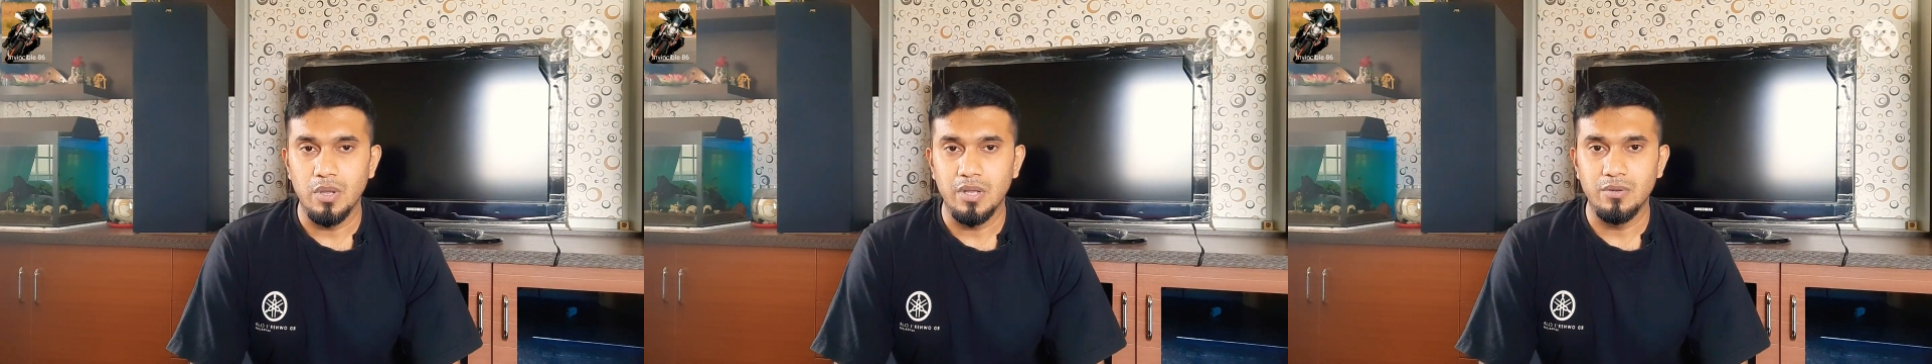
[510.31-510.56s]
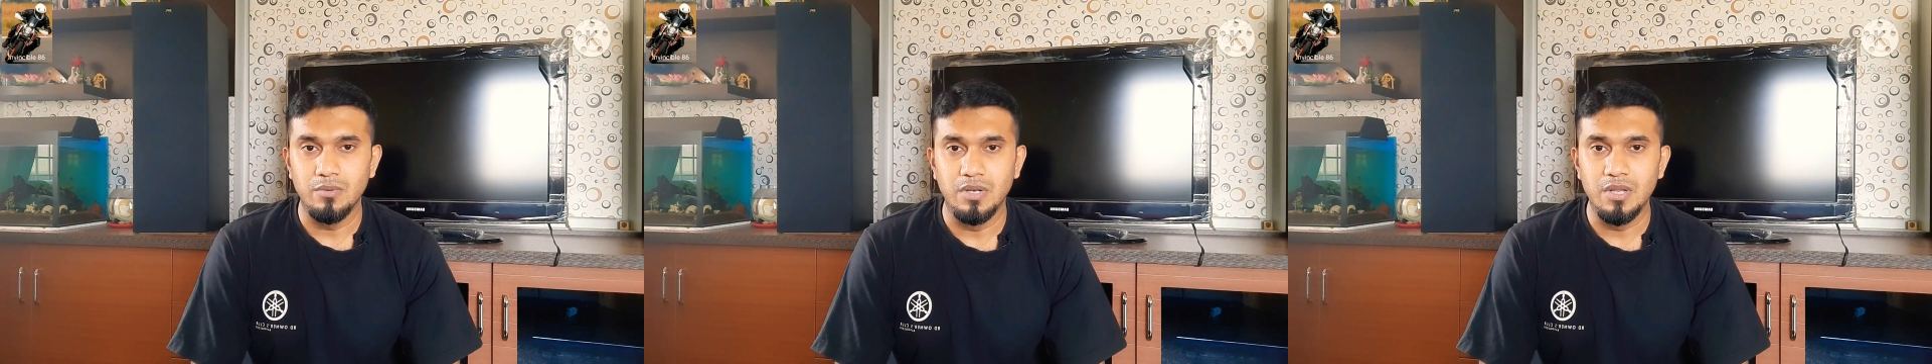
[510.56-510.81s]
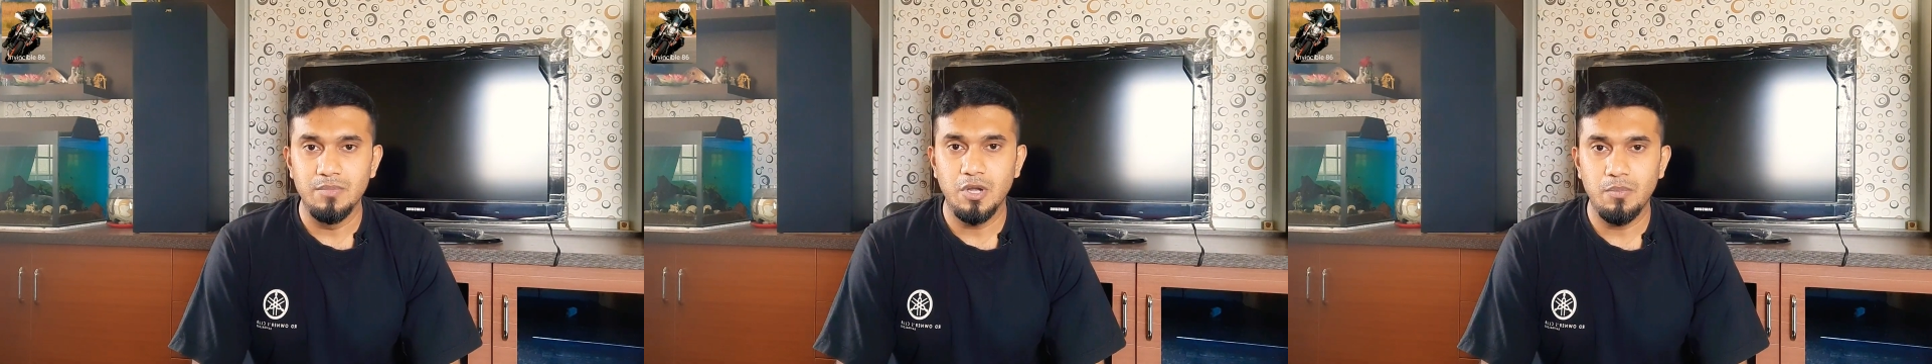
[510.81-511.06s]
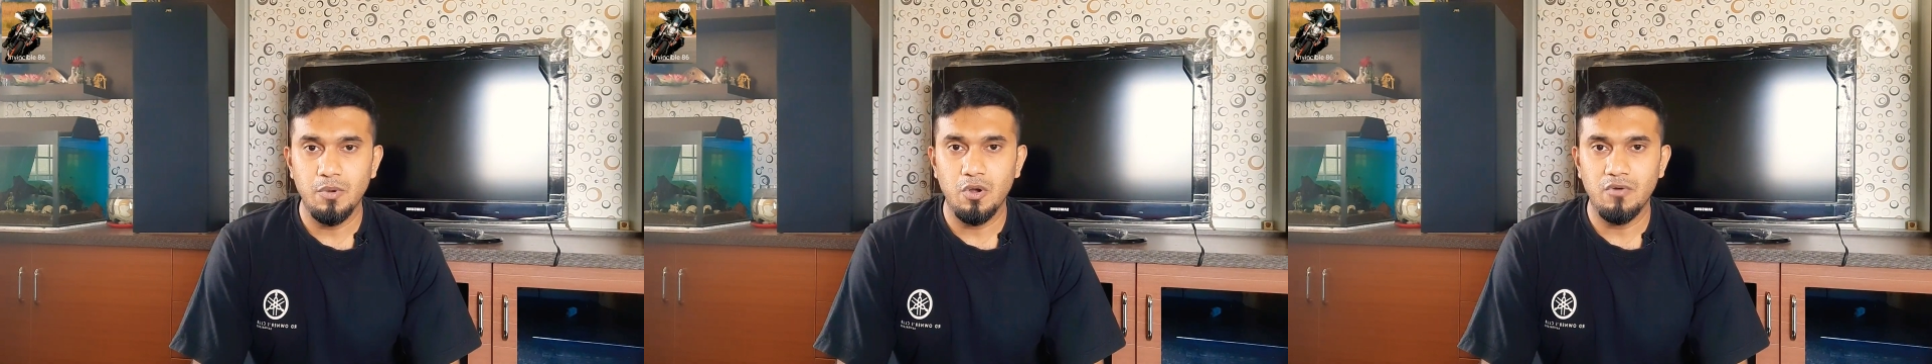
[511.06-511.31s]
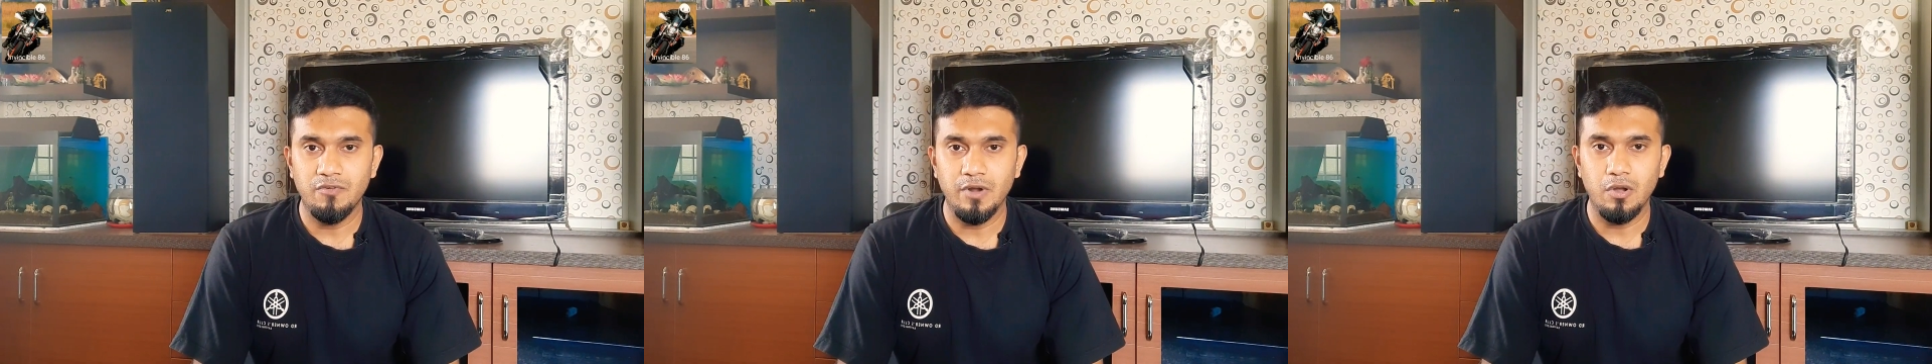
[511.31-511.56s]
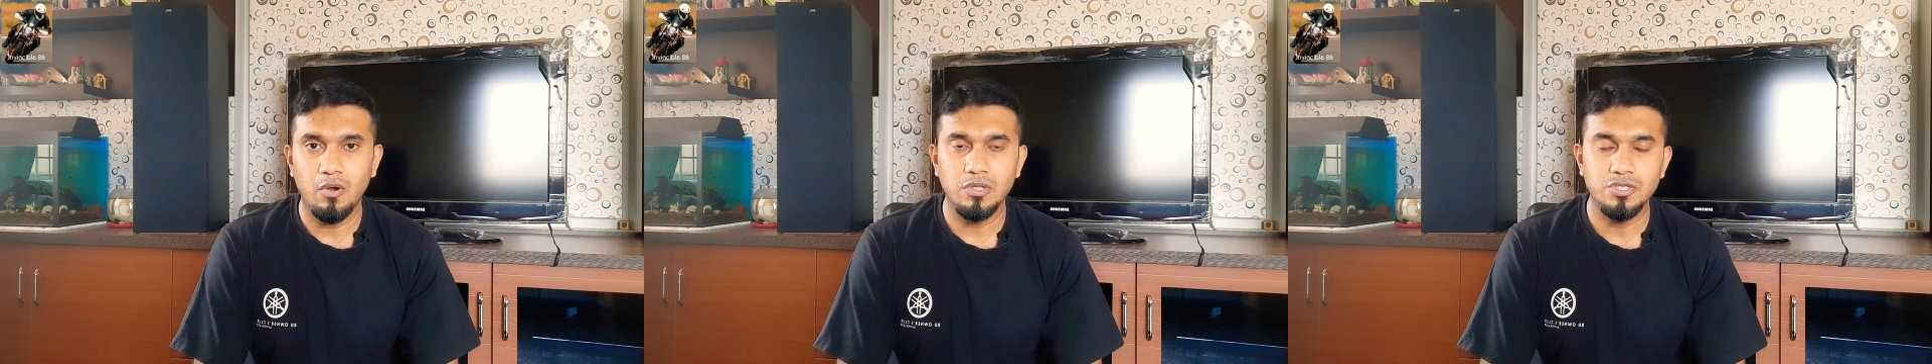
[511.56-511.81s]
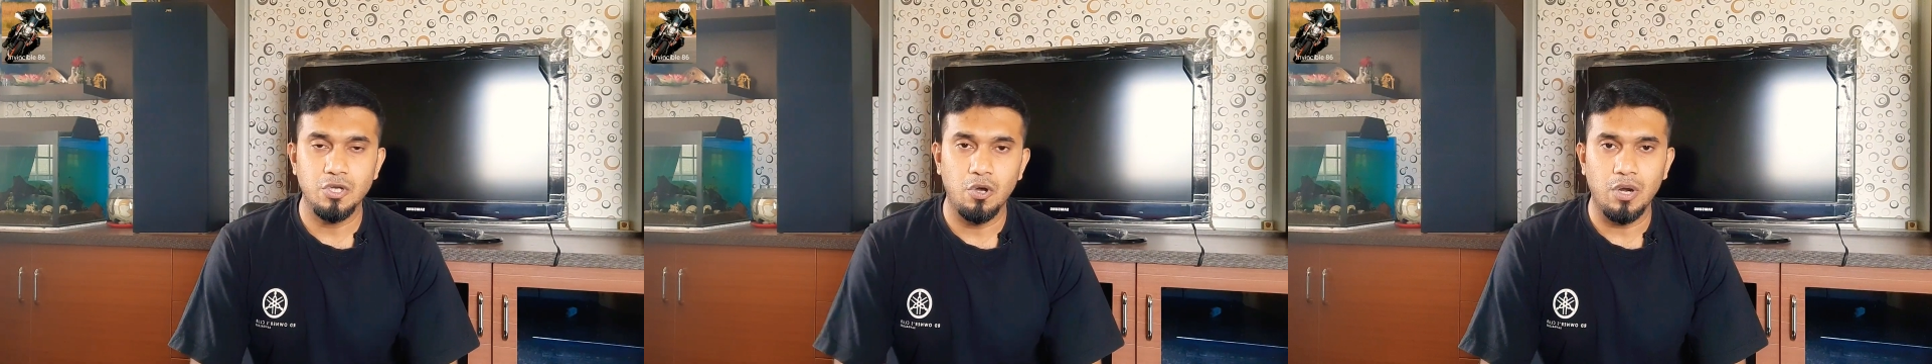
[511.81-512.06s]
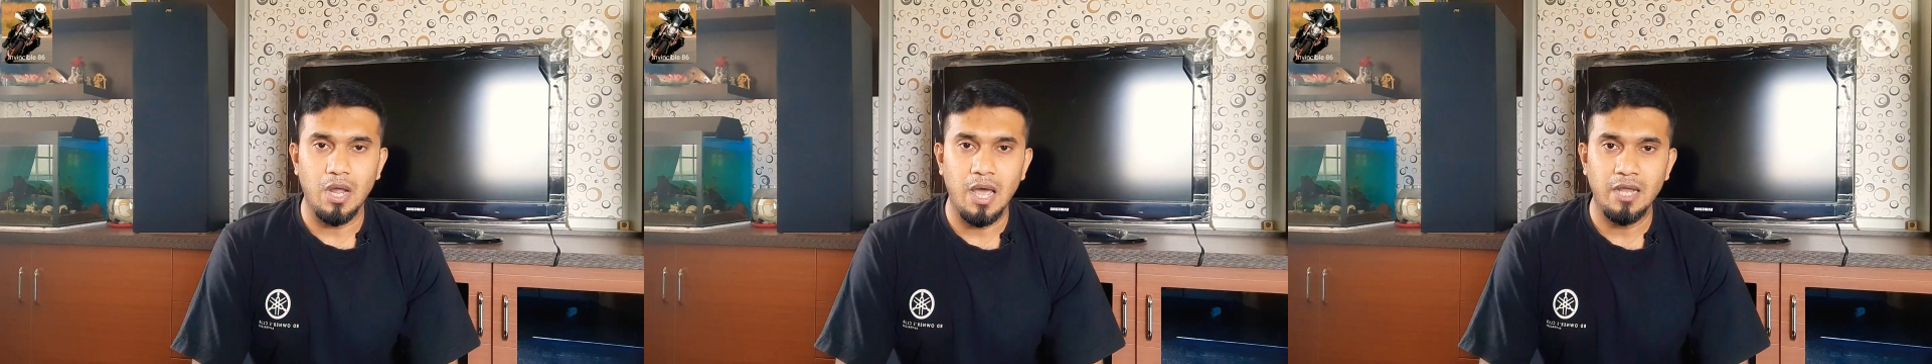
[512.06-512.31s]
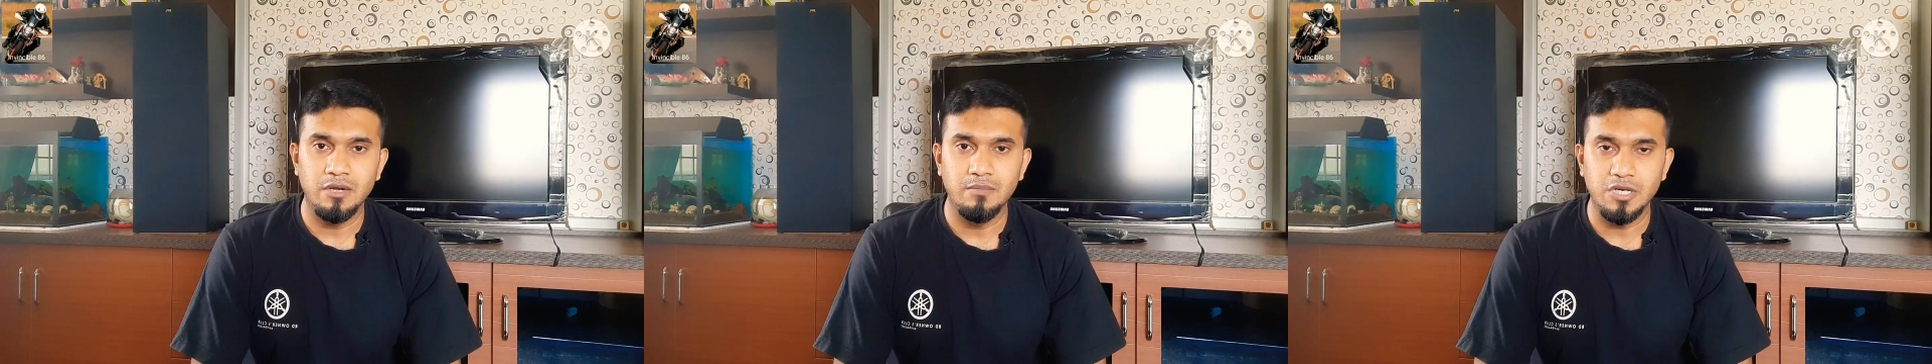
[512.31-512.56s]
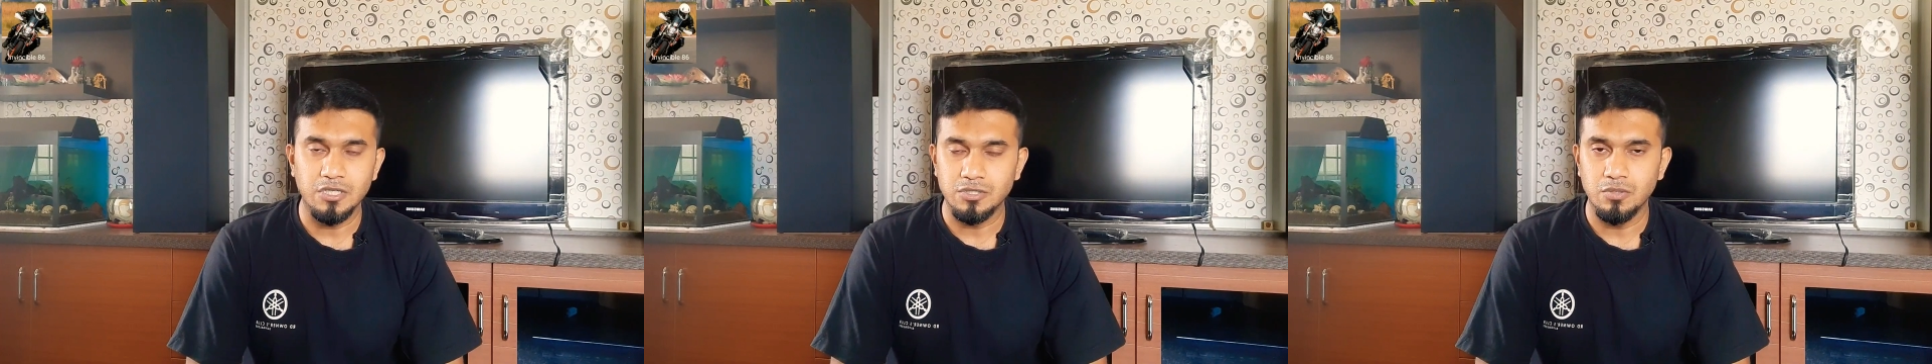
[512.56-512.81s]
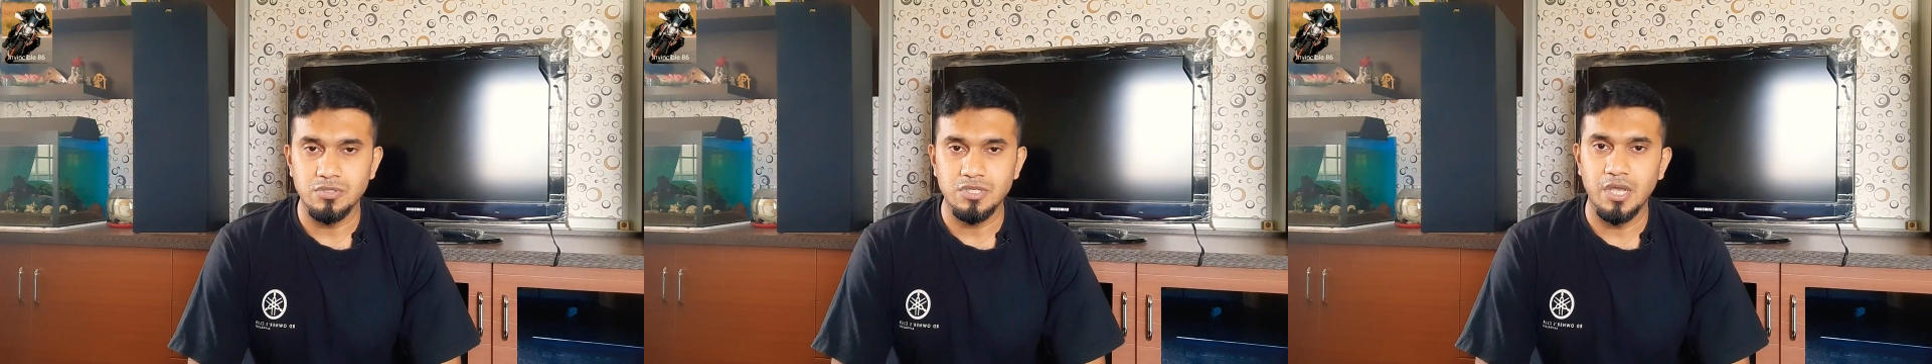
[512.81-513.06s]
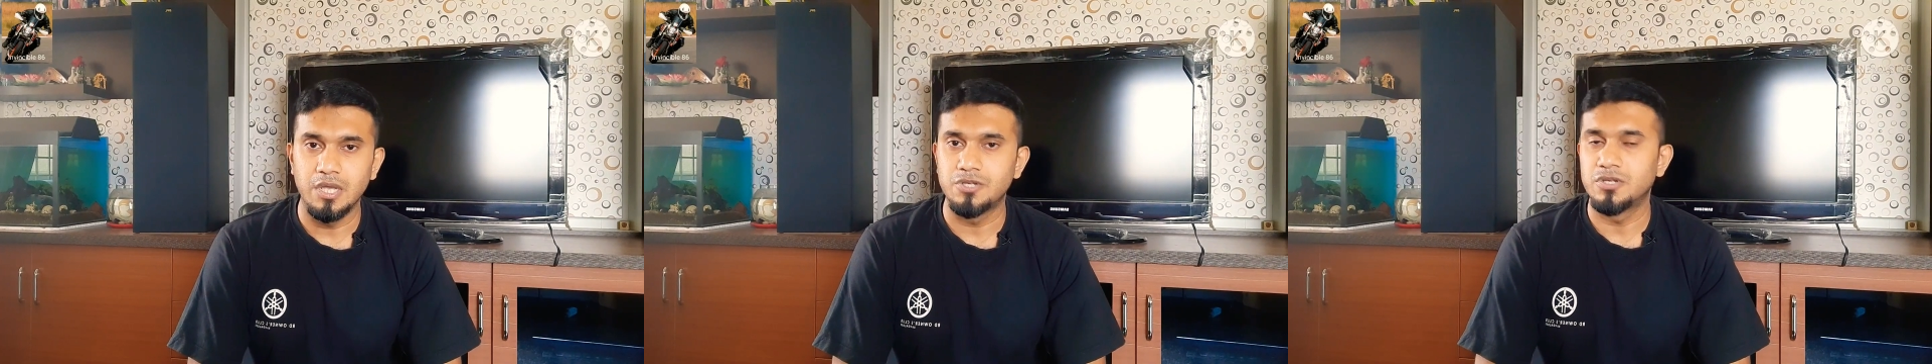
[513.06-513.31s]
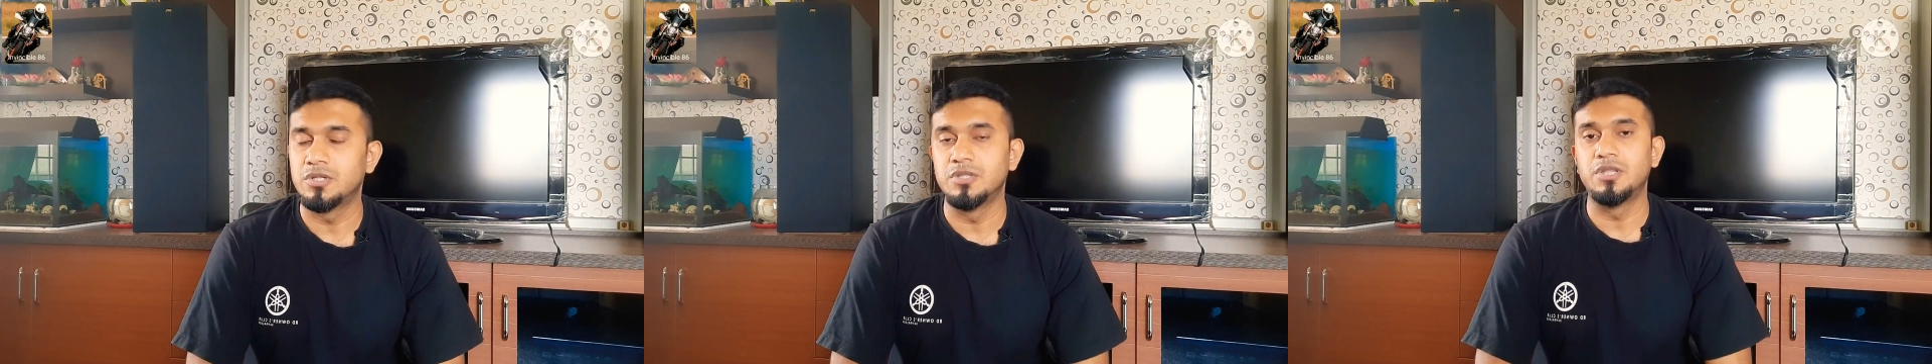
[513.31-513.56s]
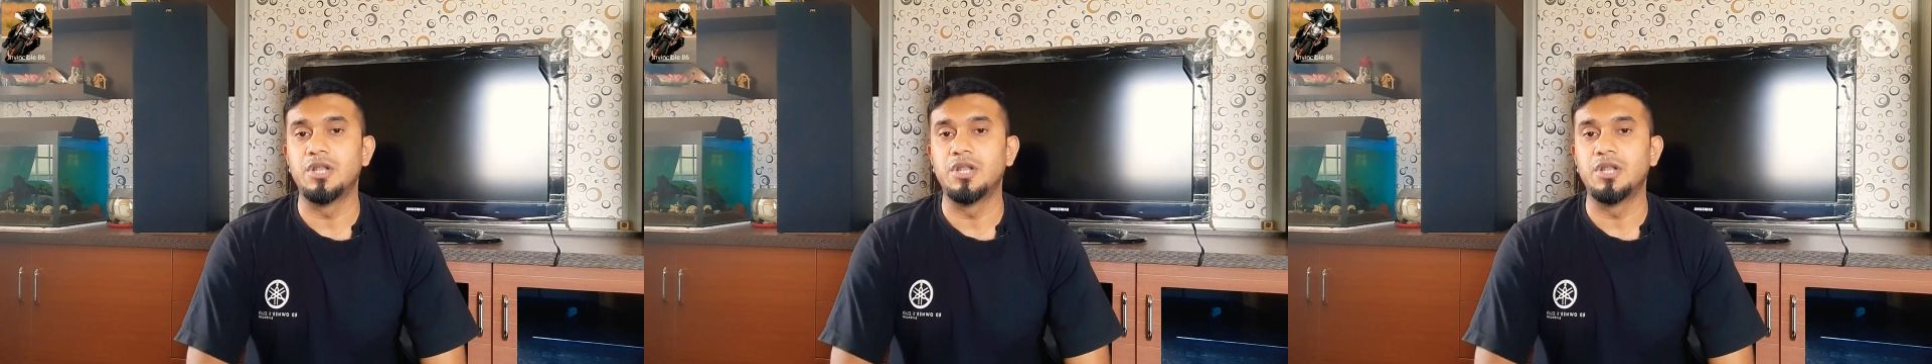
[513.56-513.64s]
you know, Limca Book of Records or Iron Butt Association,